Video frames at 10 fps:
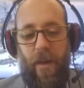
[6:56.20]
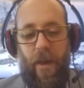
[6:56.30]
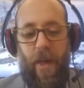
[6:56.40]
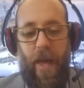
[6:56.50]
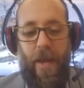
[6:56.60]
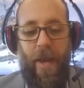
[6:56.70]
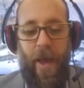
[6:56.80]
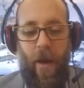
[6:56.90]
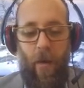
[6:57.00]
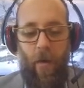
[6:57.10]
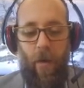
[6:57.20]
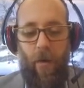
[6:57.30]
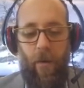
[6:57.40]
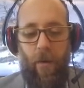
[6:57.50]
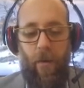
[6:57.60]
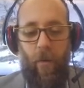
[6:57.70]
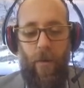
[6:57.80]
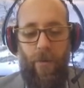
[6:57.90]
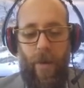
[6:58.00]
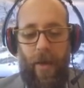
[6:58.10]
And now
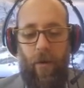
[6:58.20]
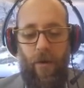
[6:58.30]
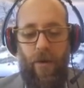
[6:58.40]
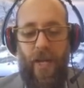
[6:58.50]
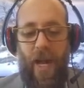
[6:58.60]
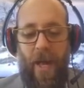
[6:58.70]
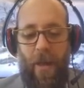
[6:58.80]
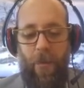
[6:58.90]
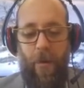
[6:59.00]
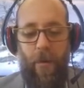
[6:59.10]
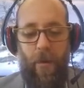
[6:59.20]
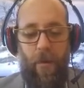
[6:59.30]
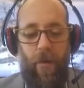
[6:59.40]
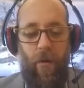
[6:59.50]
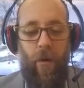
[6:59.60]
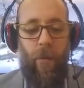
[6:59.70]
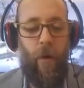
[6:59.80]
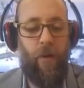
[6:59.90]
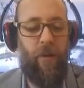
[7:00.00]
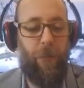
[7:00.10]
we make good time. No
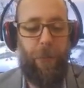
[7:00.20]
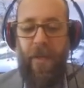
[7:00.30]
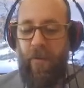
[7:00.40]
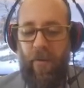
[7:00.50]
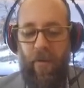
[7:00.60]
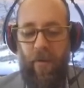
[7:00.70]
more Spitz,